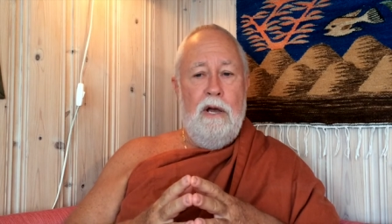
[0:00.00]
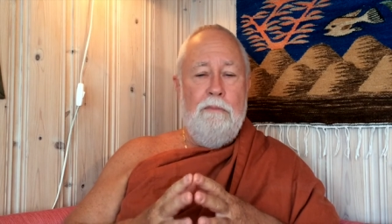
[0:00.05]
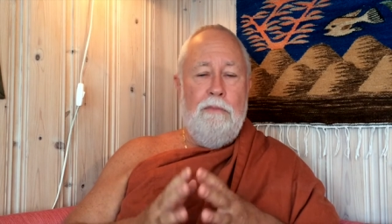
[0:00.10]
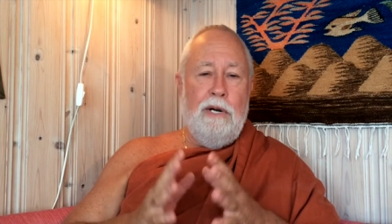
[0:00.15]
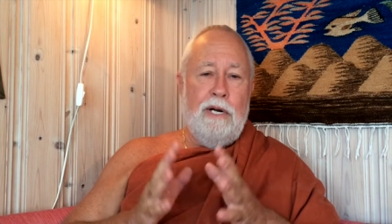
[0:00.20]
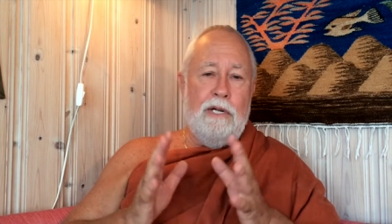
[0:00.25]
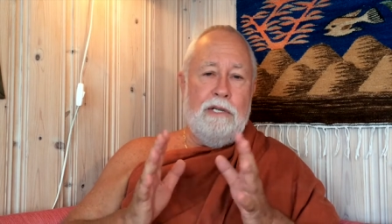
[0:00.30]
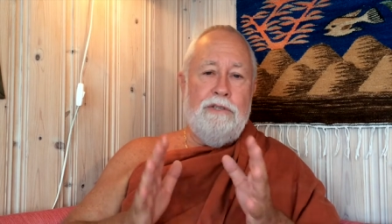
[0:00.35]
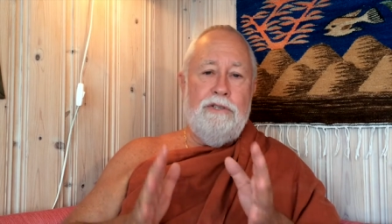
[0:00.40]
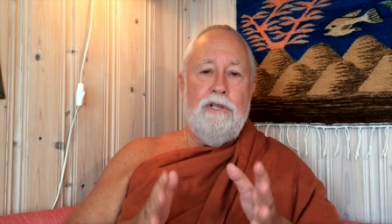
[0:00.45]

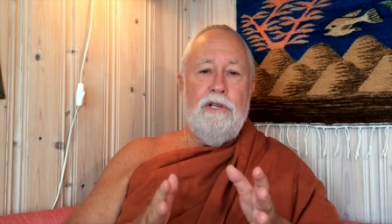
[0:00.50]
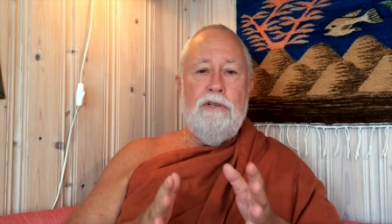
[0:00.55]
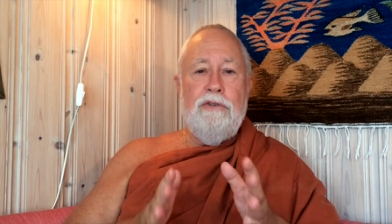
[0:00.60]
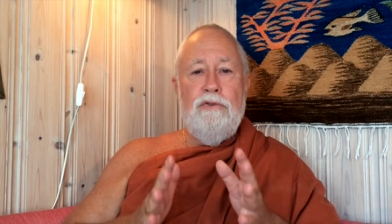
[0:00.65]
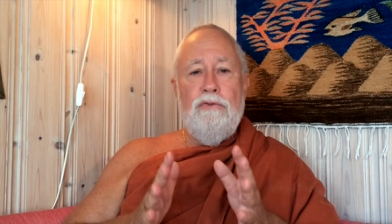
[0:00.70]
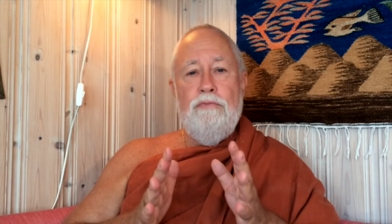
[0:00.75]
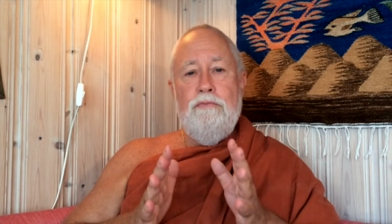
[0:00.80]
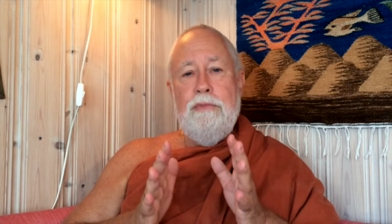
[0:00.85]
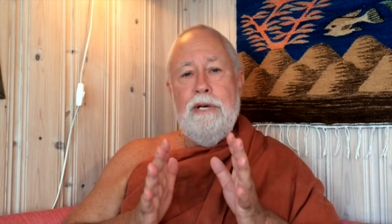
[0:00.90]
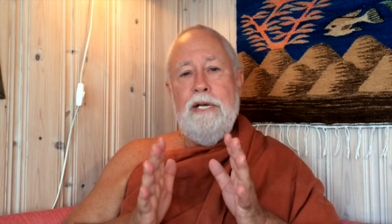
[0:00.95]
But until
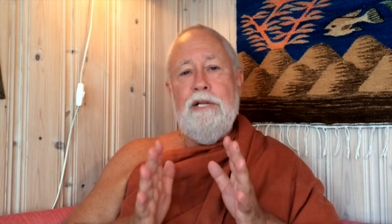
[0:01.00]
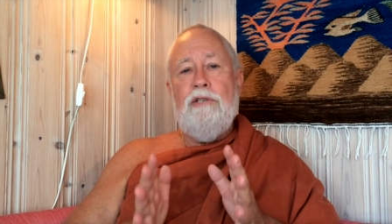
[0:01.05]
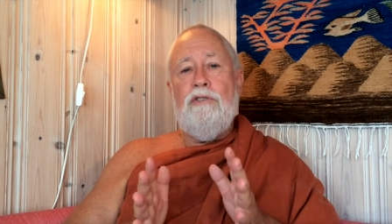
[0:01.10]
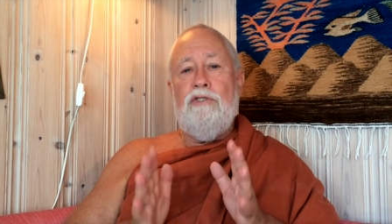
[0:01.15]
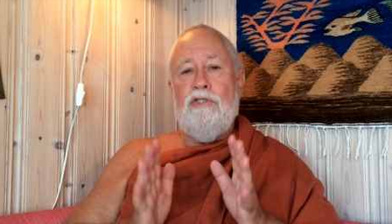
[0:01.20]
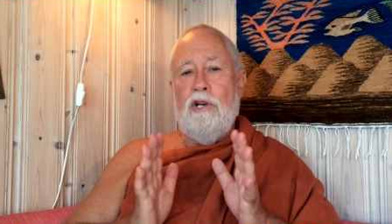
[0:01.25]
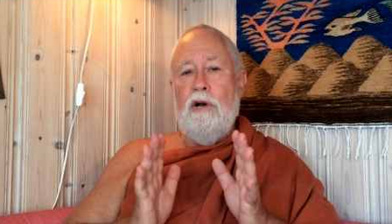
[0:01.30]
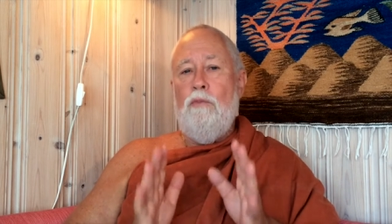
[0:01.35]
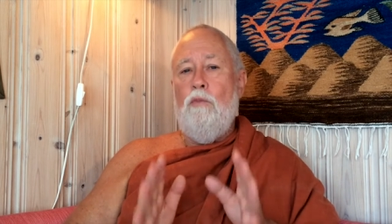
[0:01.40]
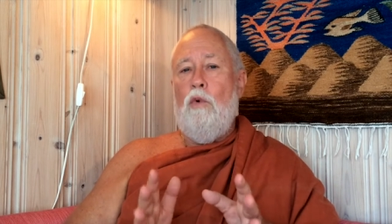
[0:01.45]
you meet
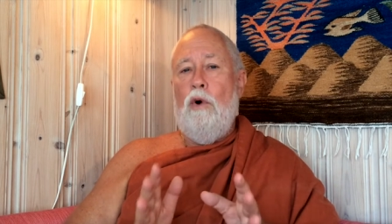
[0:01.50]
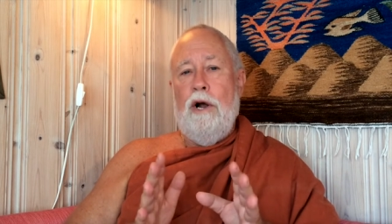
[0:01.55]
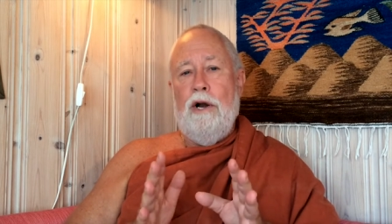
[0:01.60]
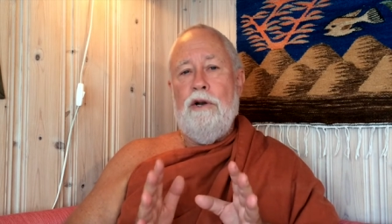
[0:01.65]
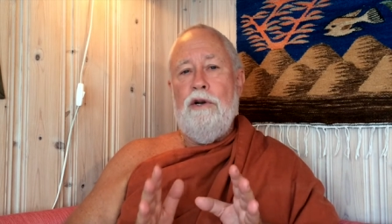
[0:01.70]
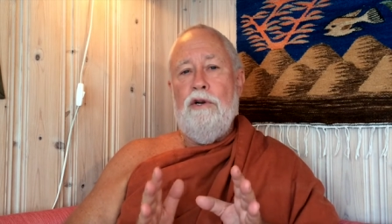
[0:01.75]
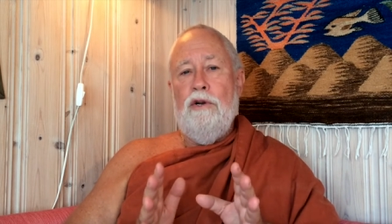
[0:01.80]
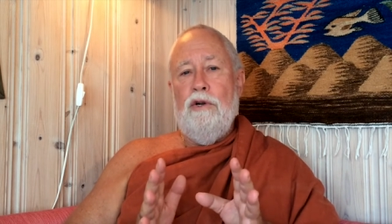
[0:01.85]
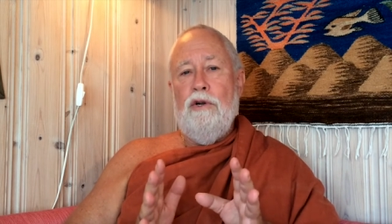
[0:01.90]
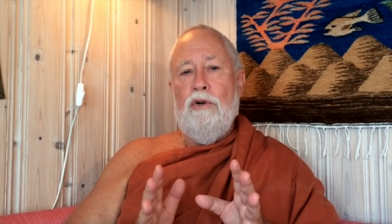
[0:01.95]

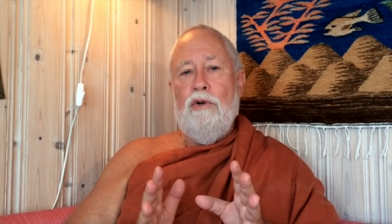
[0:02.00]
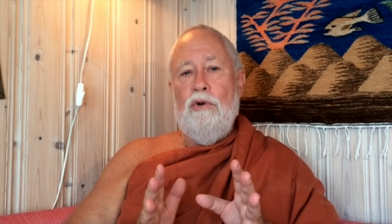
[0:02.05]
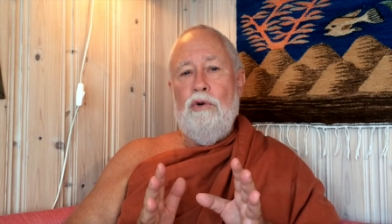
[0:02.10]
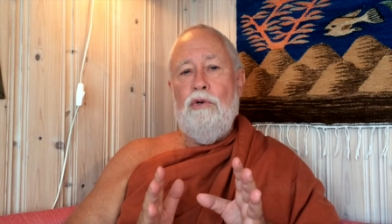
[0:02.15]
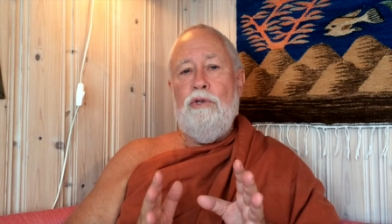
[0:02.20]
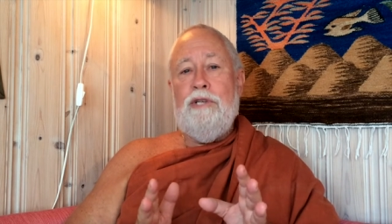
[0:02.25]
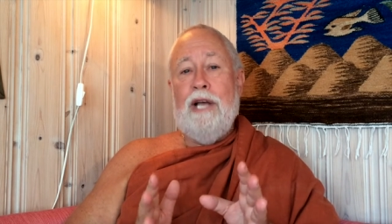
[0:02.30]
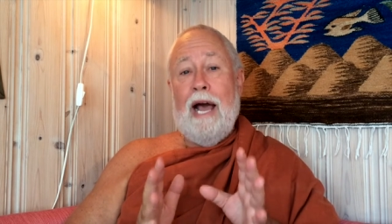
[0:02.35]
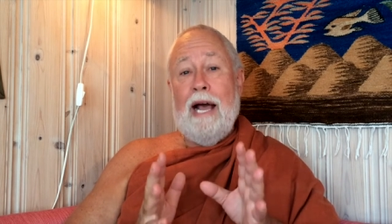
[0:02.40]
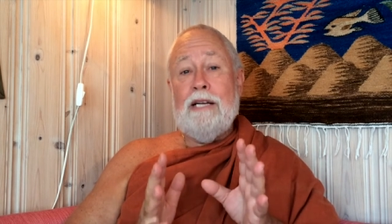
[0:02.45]
someone
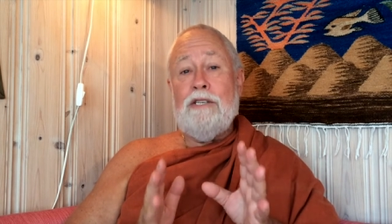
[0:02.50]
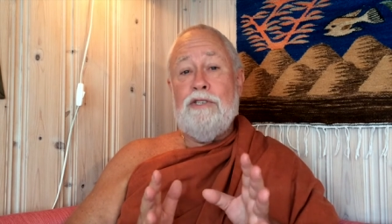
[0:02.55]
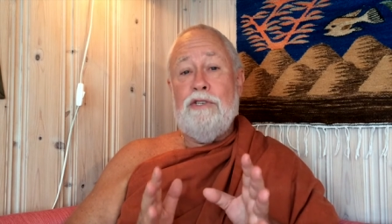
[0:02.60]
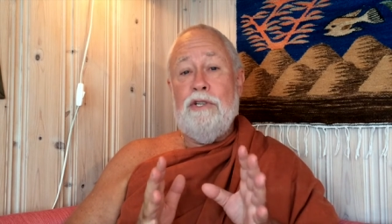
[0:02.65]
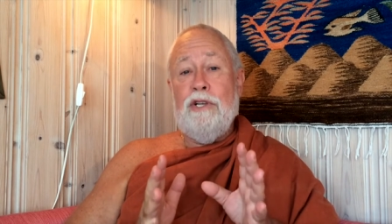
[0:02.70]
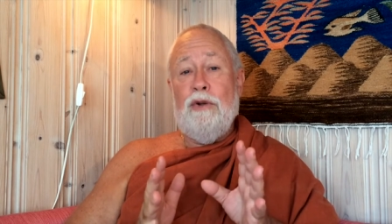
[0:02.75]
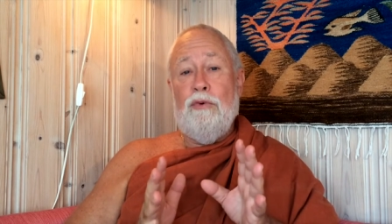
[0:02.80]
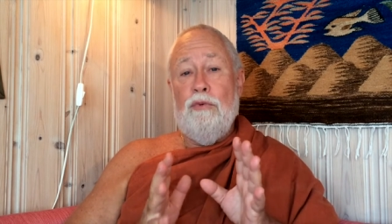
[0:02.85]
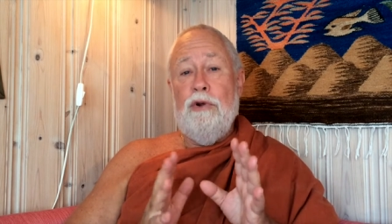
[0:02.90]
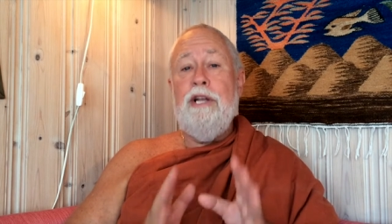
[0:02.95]
who's
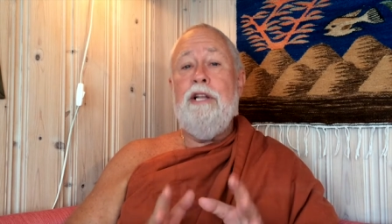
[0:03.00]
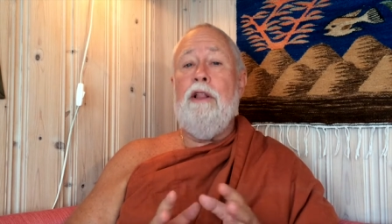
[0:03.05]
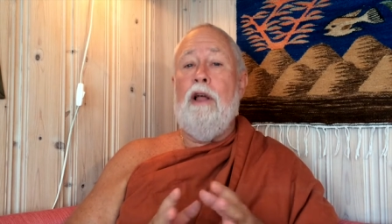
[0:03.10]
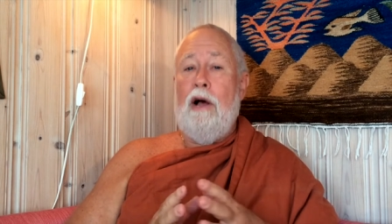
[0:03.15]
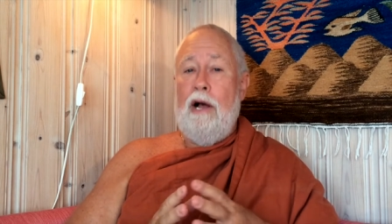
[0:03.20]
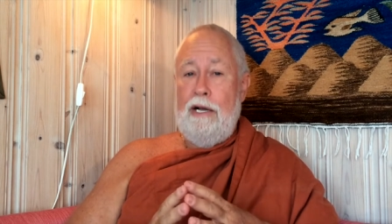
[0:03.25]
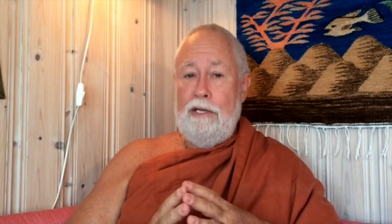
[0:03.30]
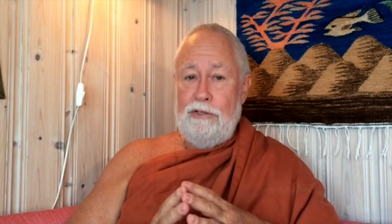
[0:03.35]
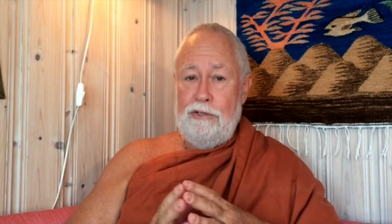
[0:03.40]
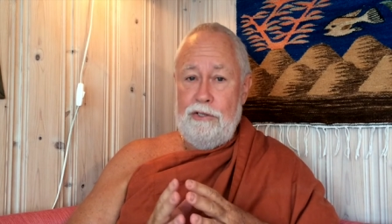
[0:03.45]
actually
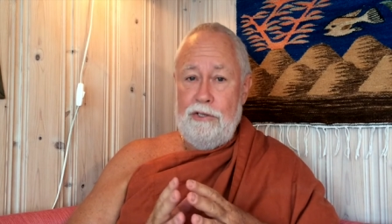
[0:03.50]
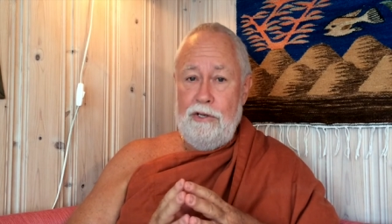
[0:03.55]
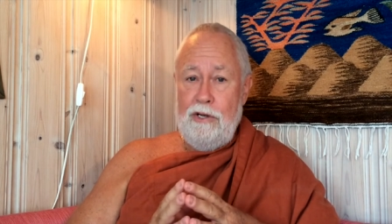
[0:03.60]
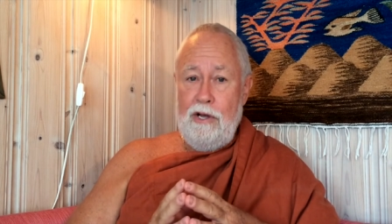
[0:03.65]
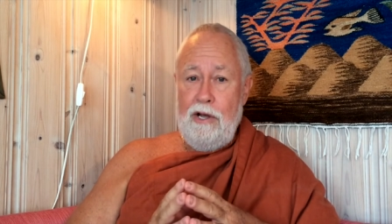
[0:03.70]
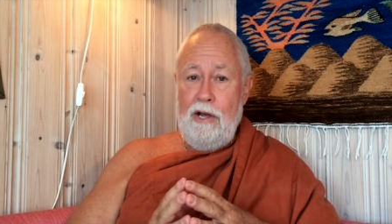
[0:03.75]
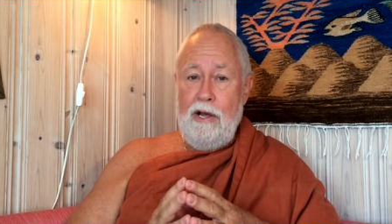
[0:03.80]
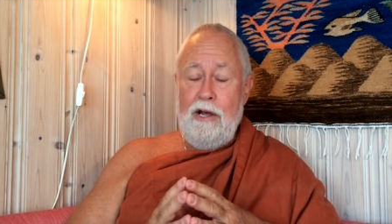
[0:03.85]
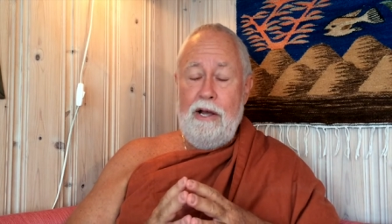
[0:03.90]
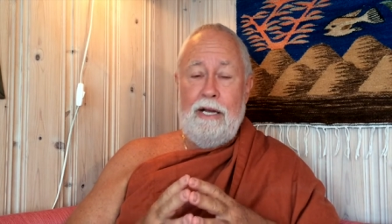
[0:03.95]
realized
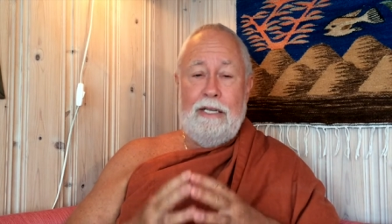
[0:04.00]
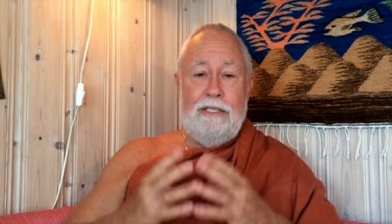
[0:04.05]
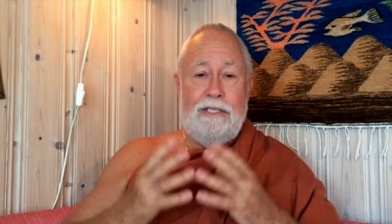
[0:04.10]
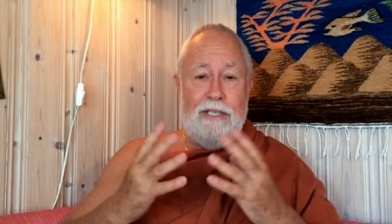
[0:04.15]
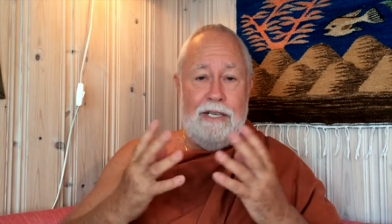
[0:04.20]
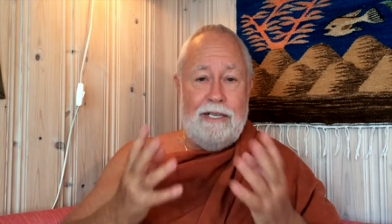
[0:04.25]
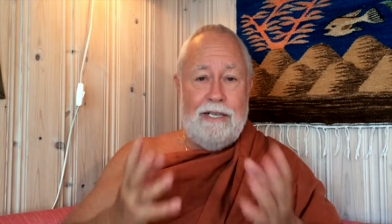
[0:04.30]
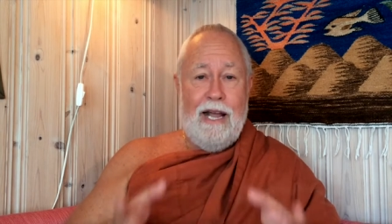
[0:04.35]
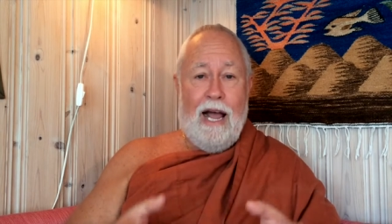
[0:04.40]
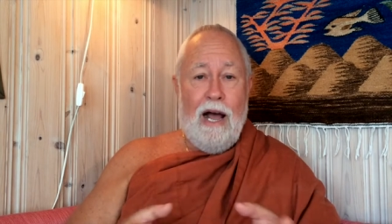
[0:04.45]
and
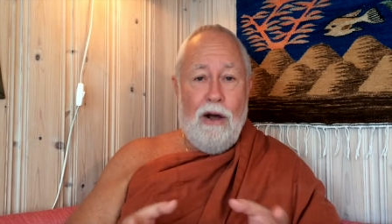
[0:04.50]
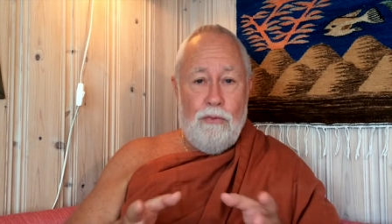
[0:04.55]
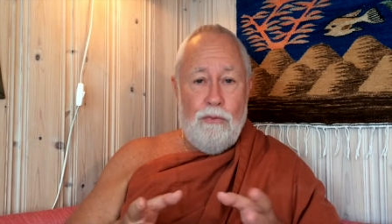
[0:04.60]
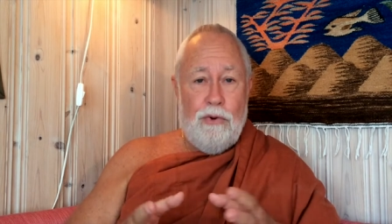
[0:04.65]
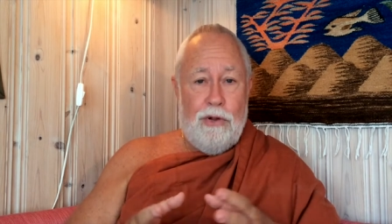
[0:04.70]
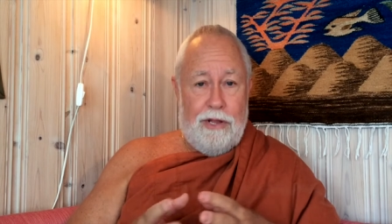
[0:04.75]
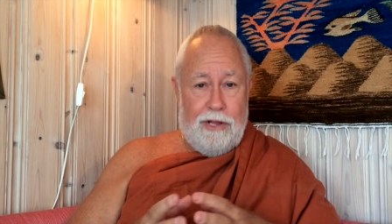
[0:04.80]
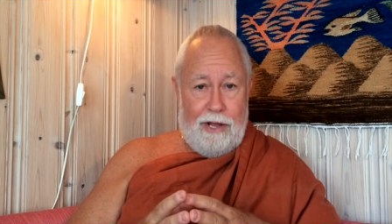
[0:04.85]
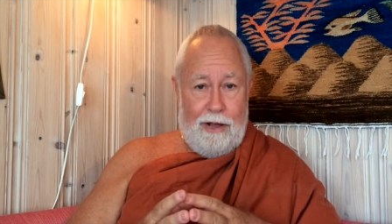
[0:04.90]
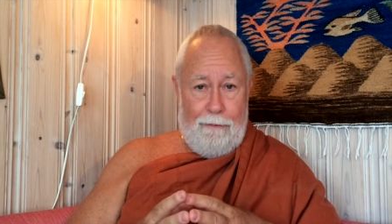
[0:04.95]
sit down
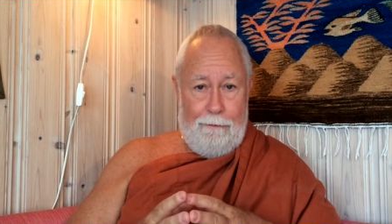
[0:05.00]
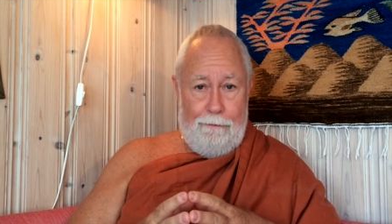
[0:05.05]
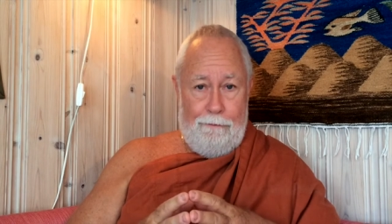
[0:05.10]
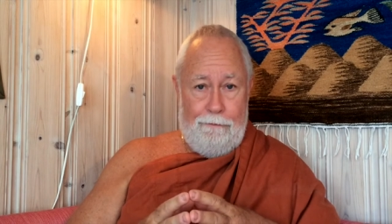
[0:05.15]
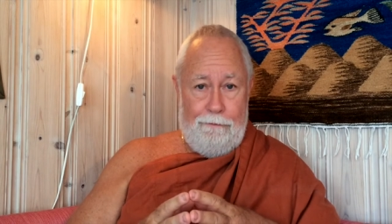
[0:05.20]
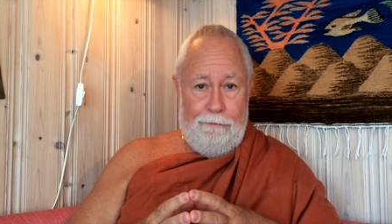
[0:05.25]
with them